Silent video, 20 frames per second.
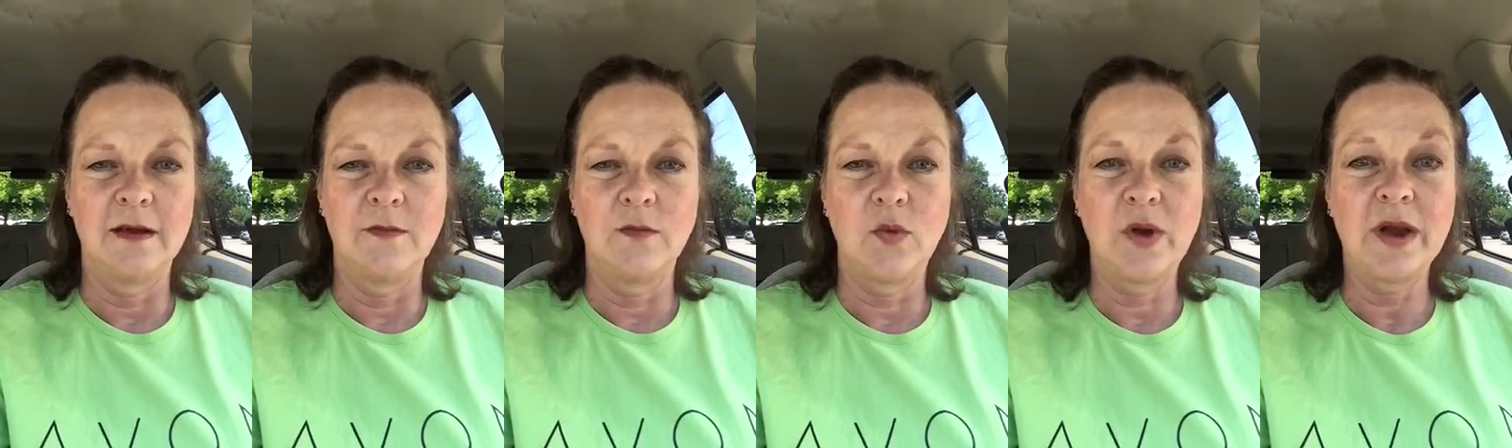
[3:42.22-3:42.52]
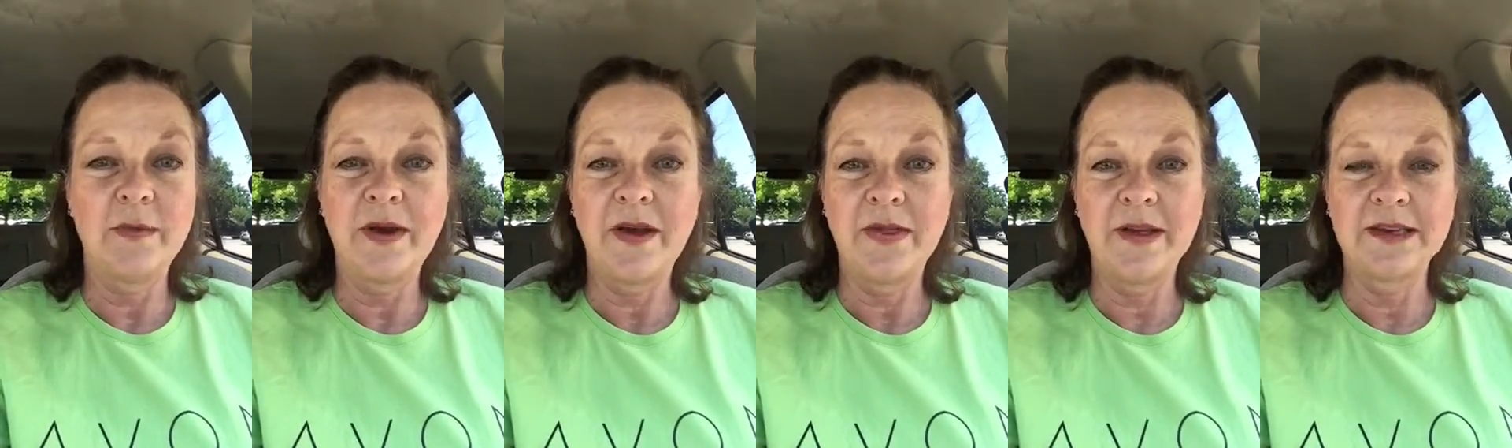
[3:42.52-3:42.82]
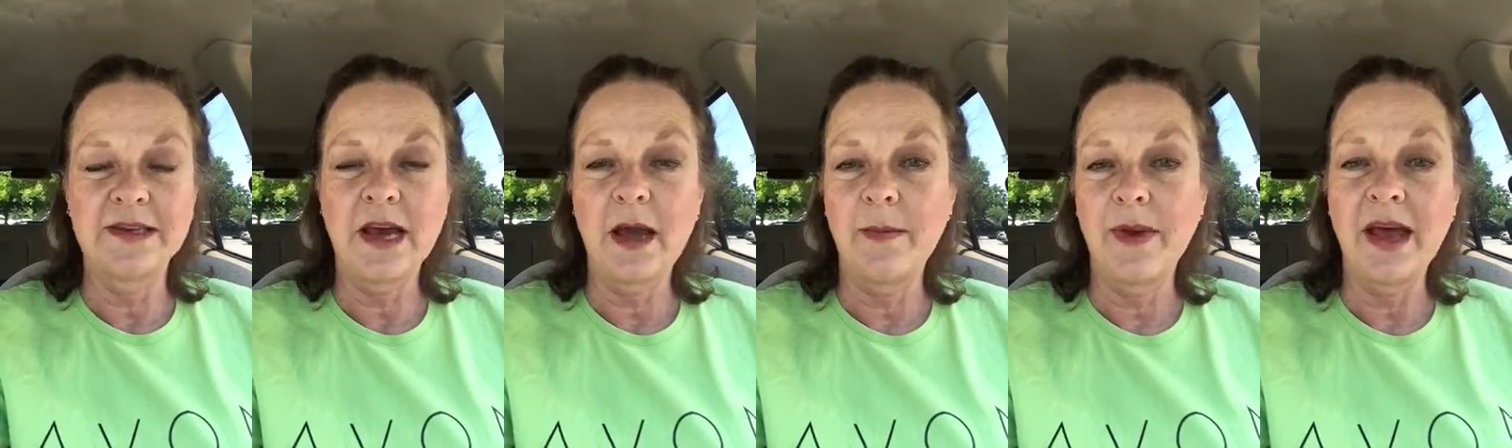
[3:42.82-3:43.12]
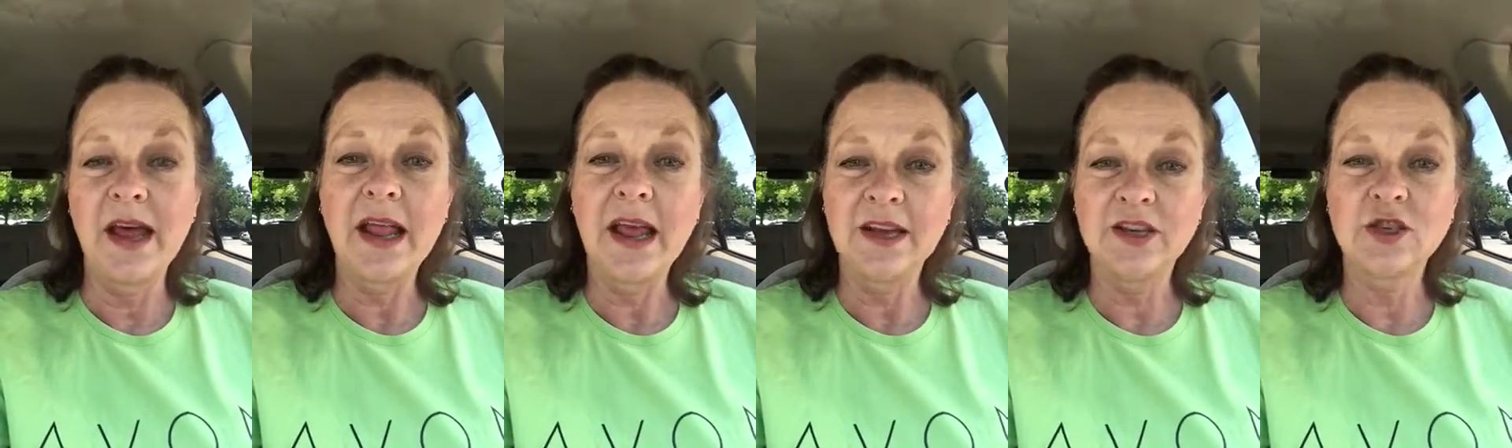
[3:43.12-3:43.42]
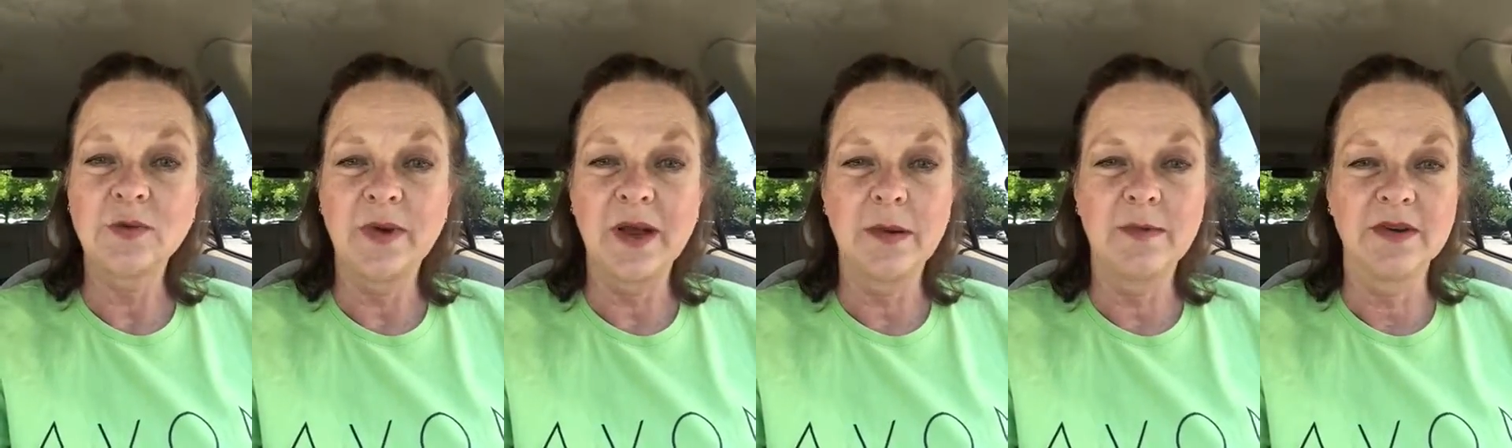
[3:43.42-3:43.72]
Right about that time, I'll
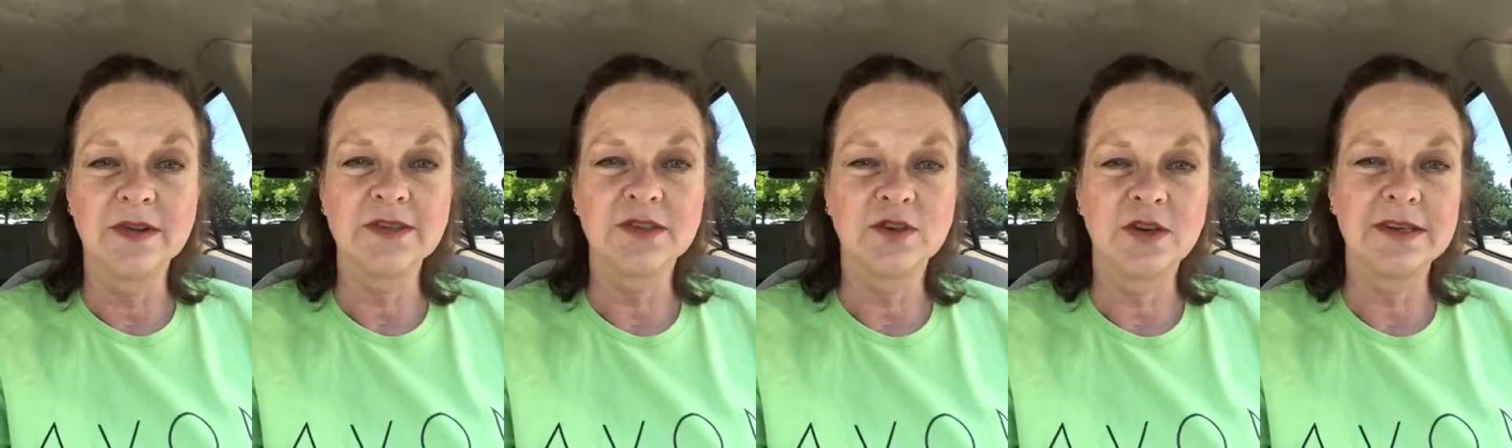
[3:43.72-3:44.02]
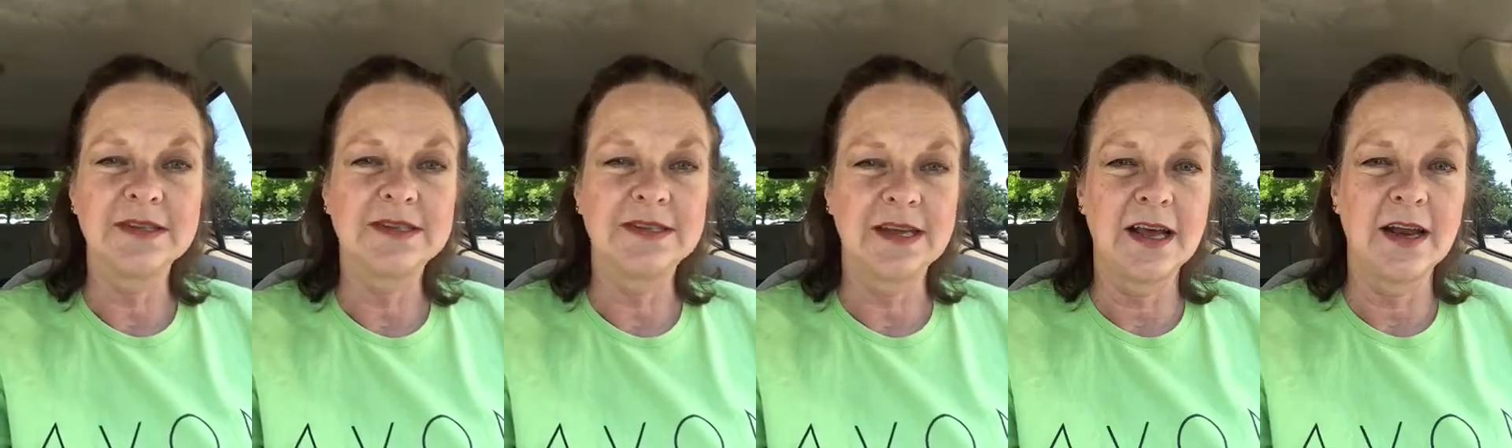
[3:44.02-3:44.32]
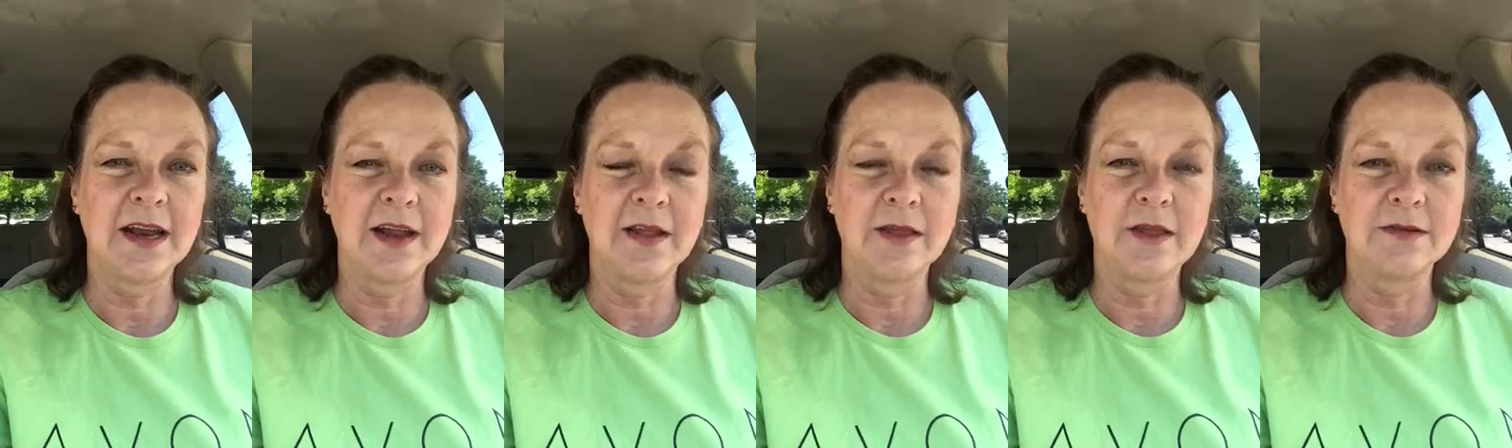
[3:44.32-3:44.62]
actually be able to start selling